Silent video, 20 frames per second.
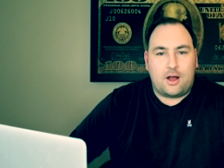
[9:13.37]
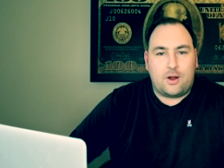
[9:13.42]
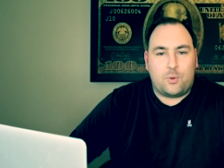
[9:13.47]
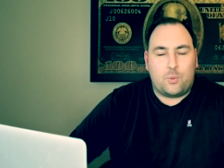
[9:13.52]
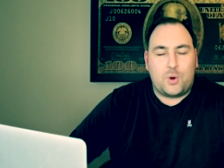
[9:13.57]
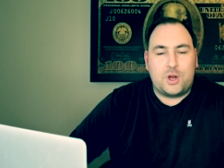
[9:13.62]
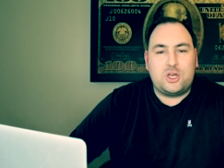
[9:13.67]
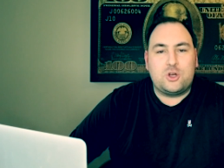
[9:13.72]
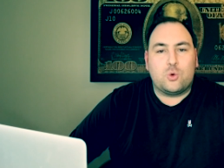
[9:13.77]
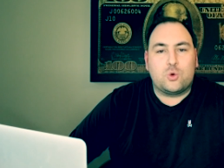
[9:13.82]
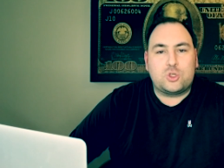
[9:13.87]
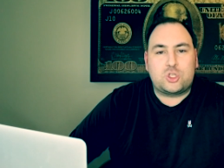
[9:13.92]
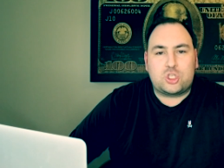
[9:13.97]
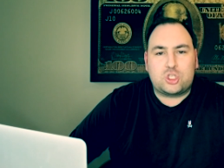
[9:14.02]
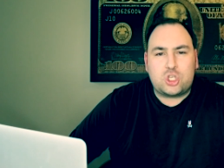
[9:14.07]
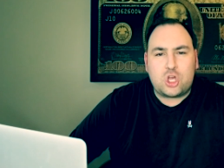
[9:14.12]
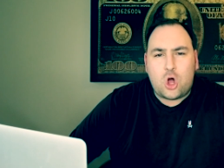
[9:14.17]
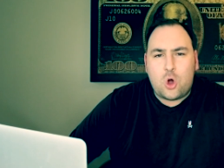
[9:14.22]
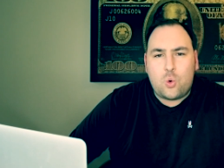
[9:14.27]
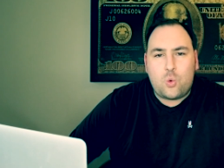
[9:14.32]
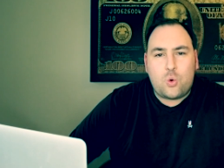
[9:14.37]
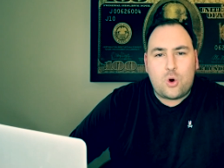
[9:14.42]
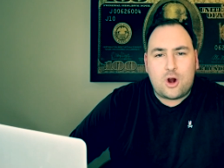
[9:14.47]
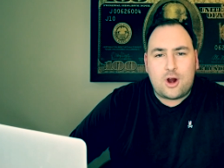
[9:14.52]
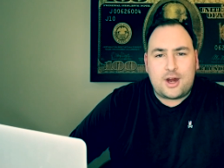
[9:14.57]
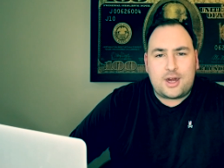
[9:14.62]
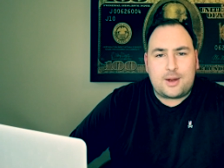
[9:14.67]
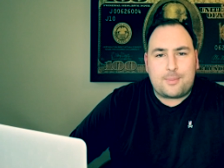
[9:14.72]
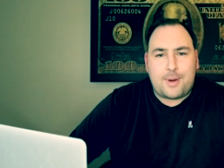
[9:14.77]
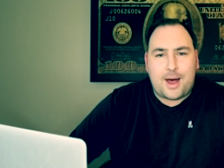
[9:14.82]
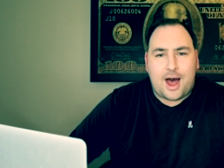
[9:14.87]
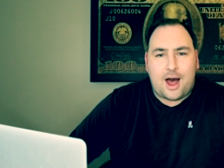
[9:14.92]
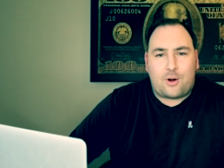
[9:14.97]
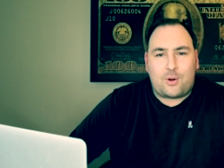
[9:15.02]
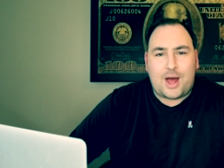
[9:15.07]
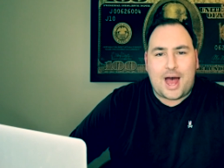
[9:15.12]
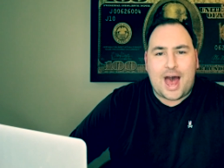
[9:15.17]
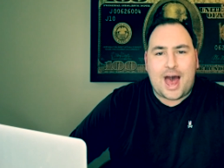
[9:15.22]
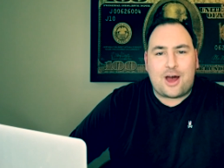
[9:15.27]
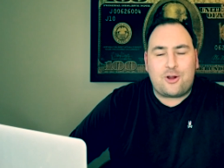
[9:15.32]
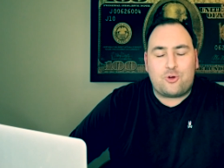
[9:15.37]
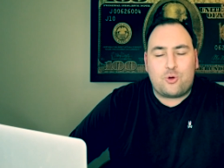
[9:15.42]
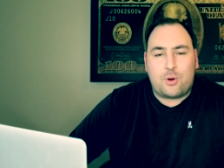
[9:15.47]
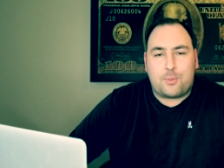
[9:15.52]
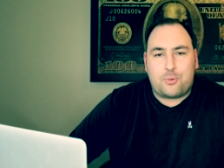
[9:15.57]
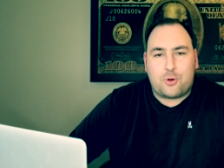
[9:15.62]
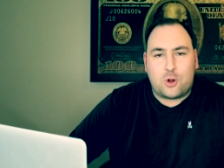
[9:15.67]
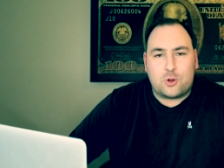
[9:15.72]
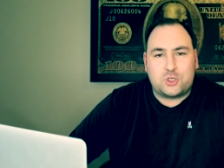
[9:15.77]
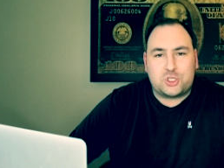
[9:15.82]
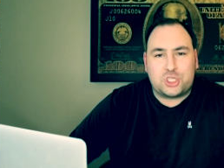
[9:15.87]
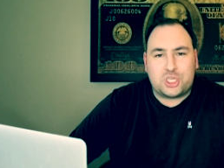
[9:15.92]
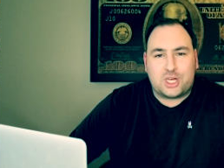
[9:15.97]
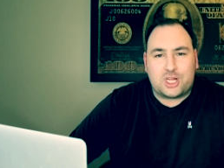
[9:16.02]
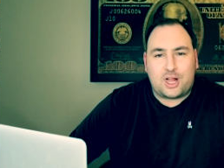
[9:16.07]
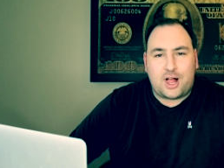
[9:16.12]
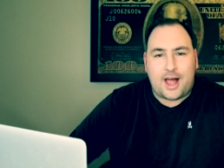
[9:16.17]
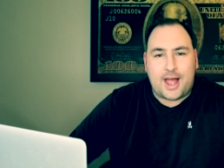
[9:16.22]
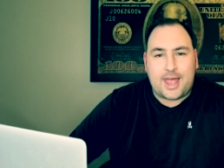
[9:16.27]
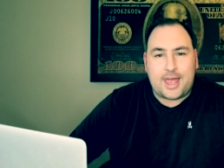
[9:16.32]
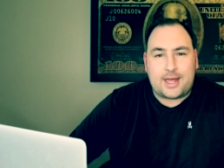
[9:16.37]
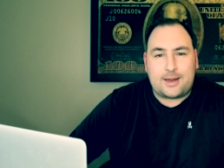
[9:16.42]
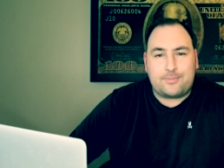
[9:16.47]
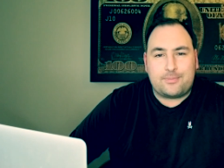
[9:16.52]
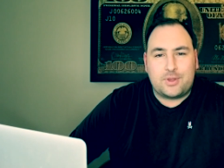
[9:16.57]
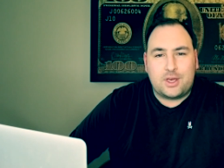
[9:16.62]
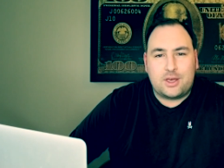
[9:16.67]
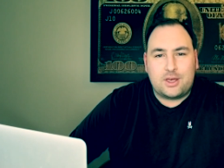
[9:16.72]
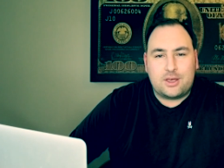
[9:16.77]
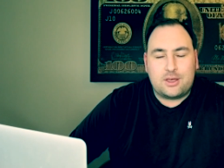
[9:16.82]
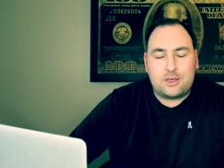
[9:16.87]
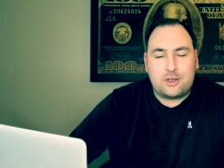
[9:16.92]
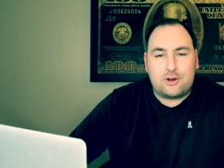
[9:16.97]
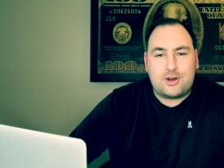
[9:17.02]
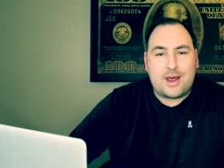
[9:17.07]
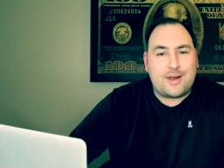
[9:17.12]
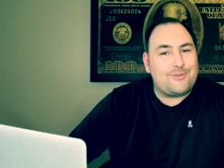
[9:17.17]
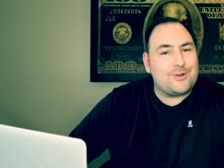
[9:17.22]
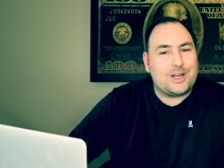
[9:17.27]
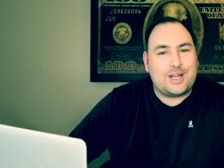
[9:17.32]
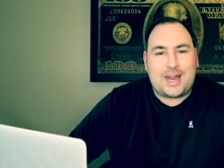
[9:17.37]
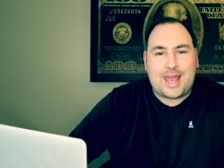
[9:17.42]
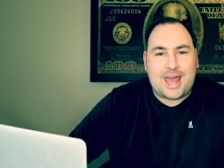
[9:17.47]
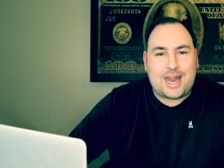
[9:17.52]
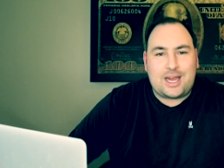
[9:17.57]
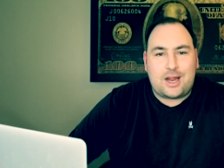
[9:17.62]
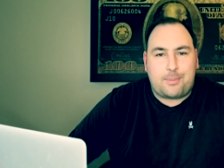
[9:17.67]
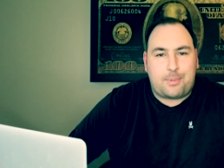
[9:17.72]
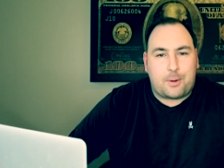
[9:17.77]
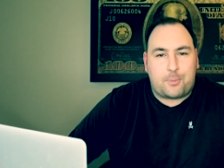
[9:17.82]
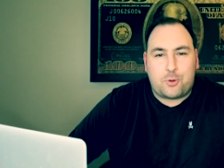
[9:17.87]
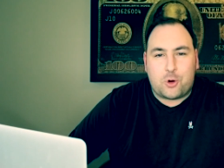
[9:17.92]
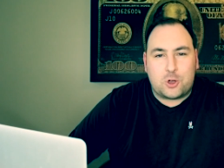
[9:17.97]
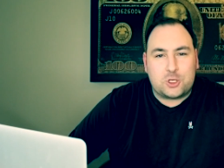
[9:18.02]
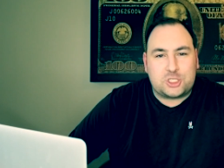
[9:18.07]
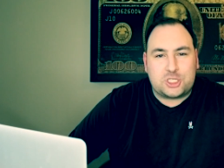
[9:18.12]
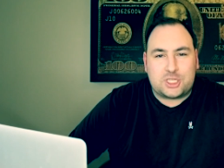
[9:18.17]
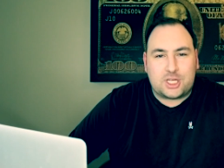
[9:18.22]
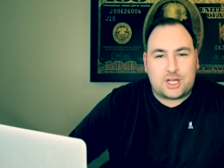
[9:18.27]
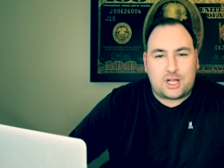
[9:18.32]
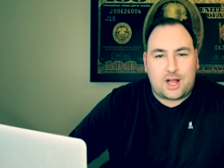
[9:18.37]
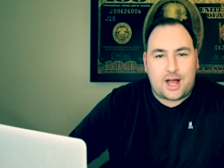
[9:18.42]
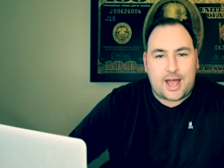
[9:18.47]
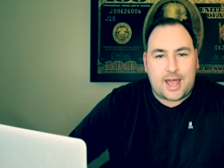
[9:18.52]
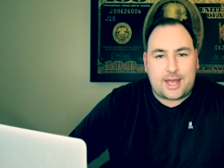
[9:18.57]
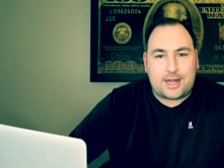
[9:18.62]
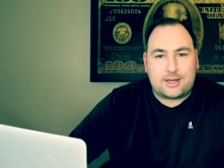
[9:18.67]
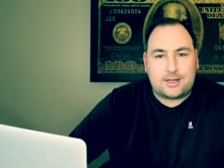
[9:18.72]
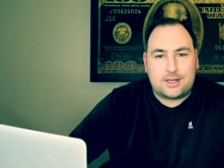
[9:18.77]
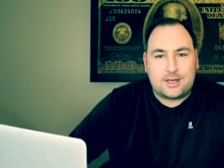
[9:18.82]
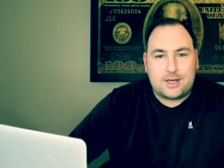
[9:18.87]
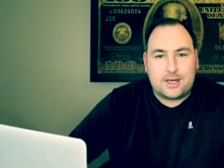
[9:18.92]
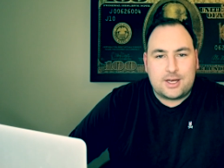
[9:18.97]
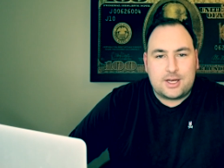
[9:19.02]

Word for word: when you're so worried about how to approach the client, you're never going to end up approaching the client.